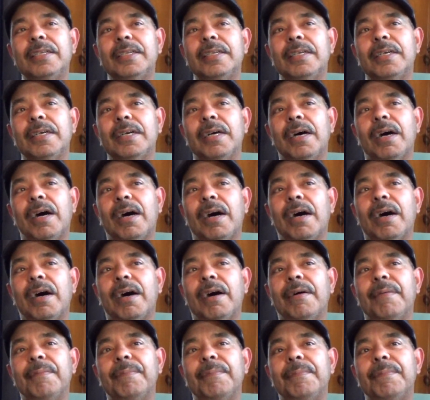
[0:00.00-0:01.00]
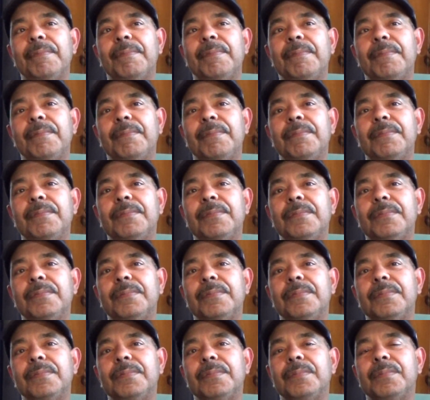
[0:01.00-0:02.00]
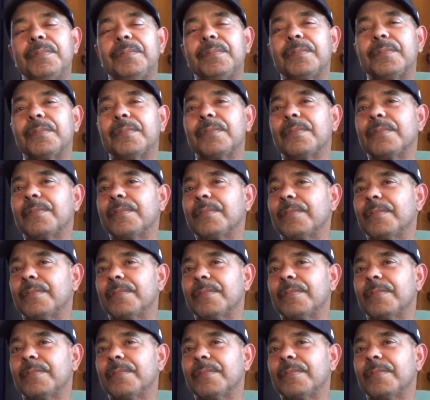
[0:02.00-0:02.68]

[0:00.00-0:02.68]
(silence)